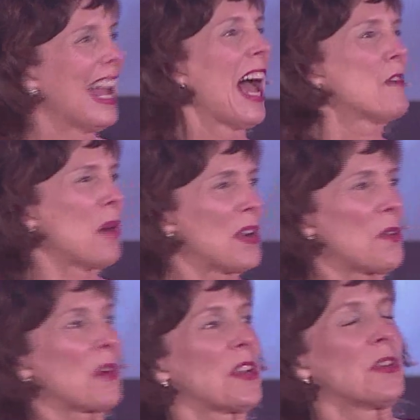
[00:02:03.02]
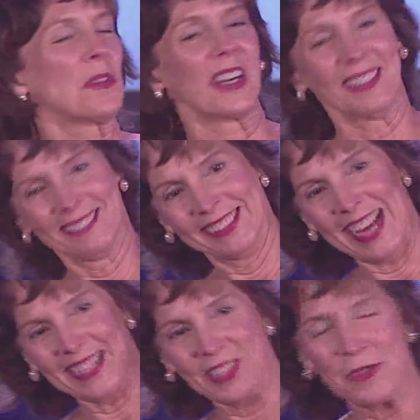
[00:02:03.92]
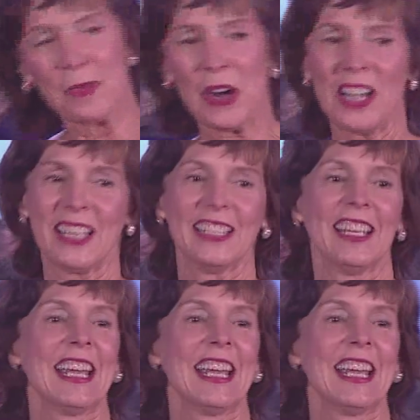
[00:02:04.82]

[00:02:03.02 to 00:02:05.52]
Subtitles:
I wondered where you were. Yes, good morning.